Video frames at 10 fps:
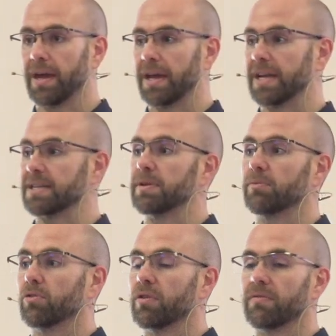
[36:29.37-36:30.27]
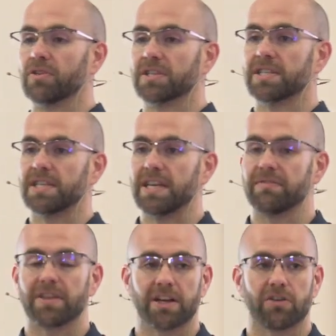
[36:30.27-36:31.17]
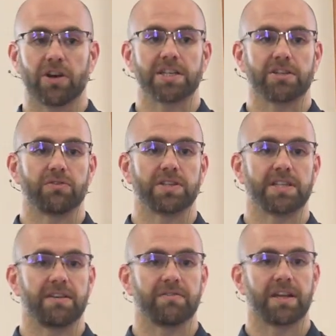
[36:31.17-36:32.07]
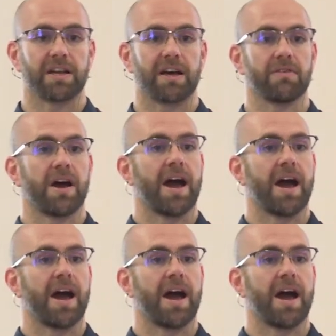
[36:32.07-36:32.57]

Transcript: And as people who have received that grace and received that life,